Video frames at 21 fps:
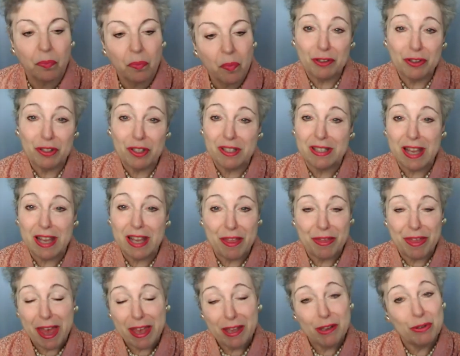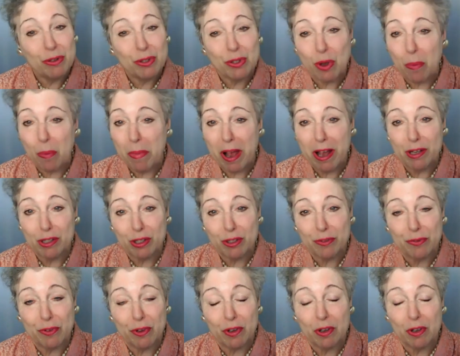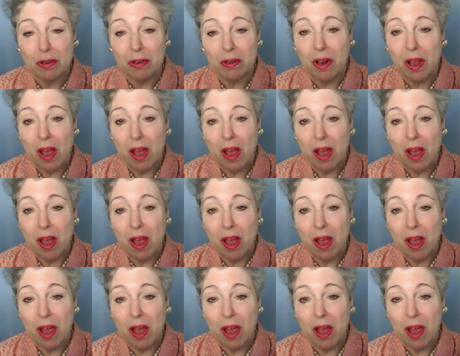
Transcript: I'll just say thank you so much for